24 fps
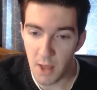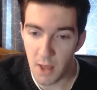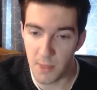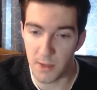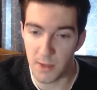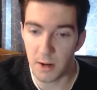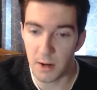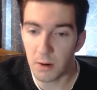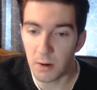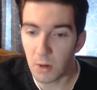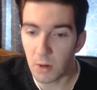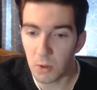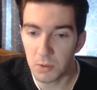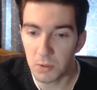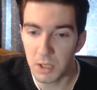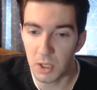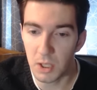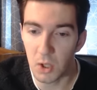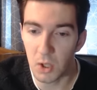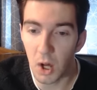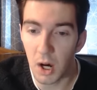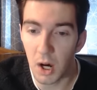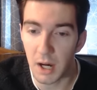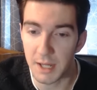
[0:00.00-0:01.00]
Their only
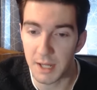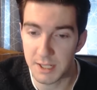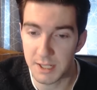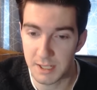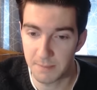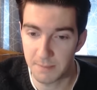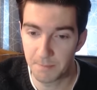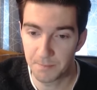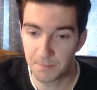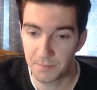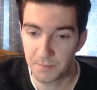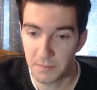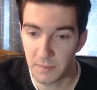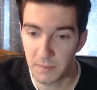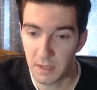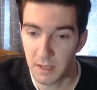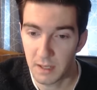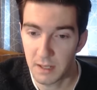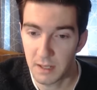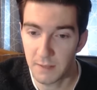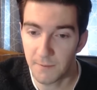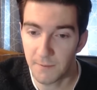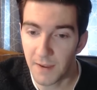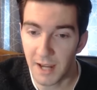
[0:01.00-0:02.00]
loss
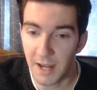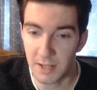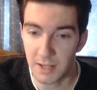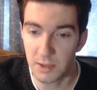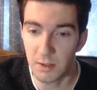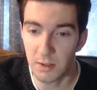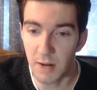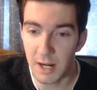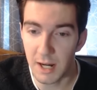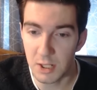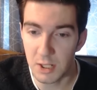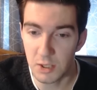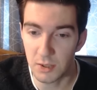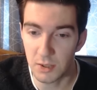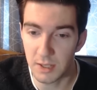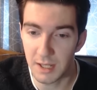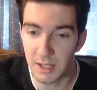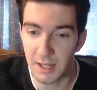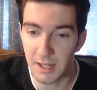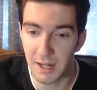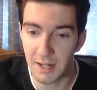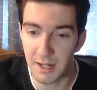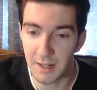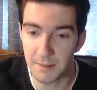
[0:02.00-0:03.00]
in fact, they're
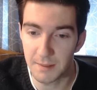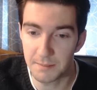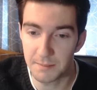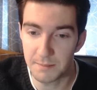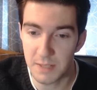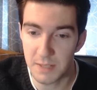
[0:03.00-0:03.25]
actually uh,